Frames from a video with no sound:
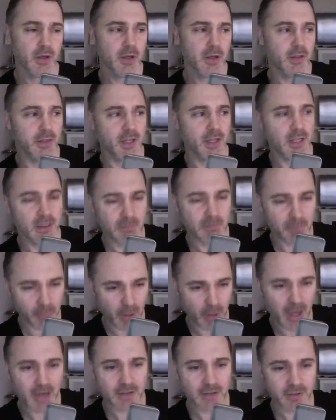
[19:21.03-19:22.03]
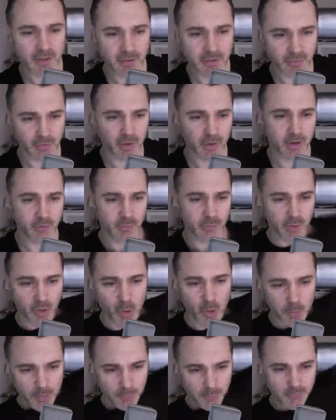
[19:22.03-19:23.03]
They can block things off. When
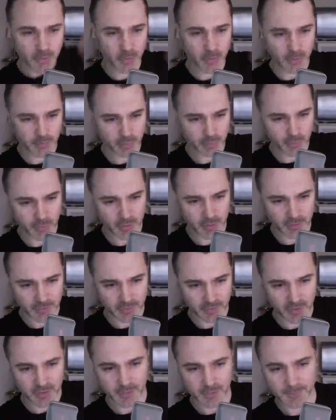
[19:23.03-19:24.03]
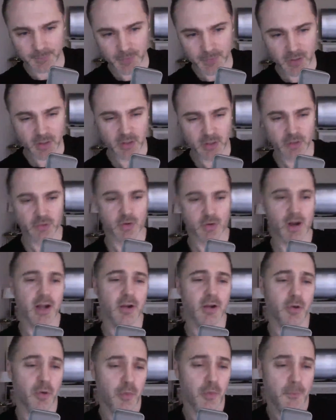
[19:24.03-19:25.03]
Kobe was going through his
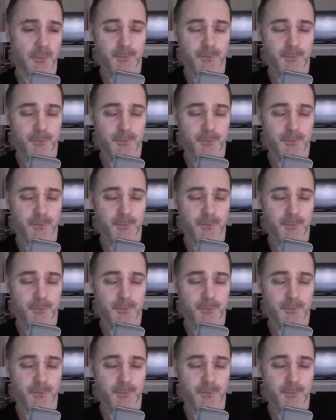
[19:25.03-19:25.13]
trial